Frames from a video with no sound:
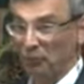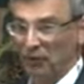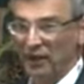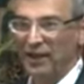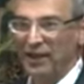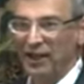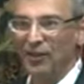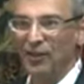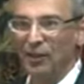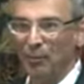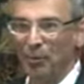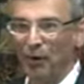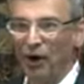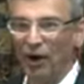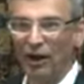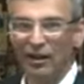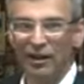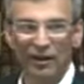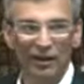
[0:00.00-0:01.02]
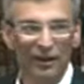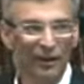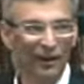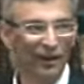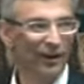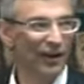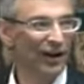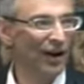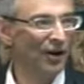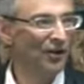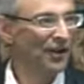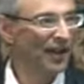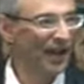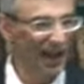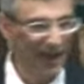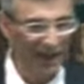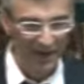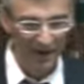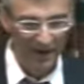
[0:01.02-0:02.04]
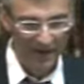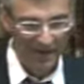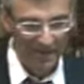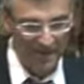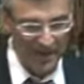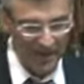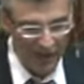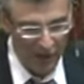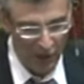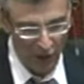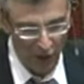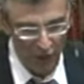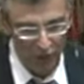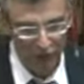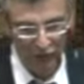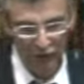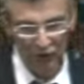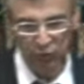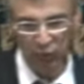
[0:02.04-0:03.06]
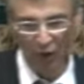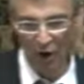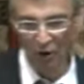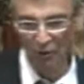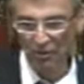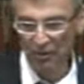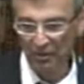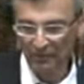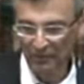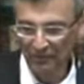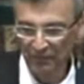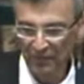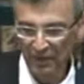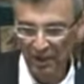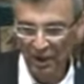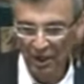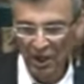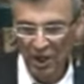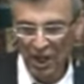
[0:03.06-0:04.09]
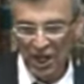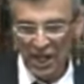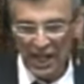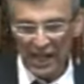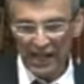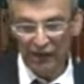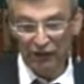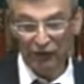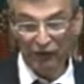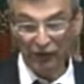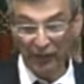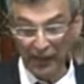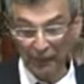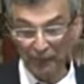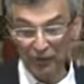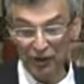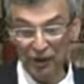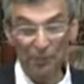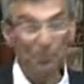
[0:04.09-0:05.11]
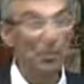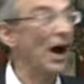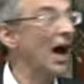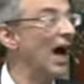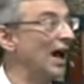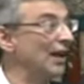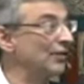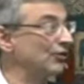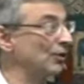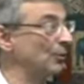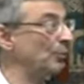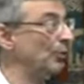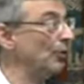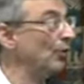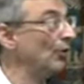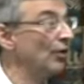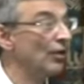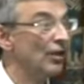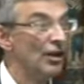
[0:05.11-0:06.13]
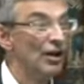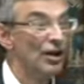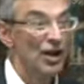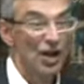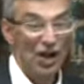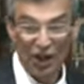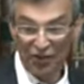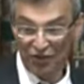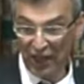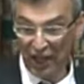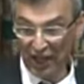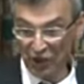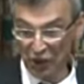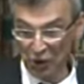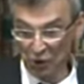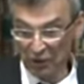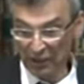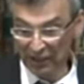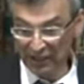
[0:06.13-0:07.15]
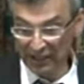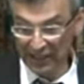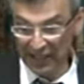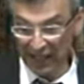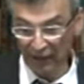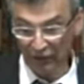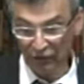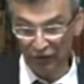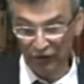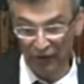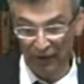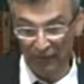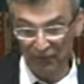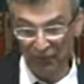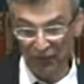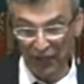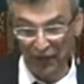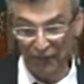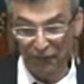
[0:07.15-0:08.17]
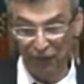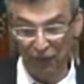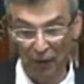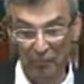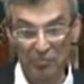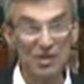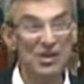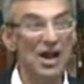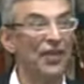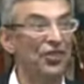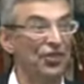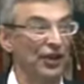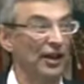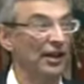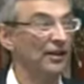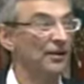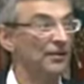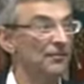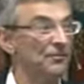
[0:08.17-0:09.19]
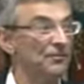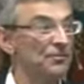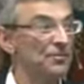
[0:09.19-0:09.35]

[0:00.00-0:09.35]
reading the book, okay? He goes, quote, "It seems impossible that you could get something from nothing,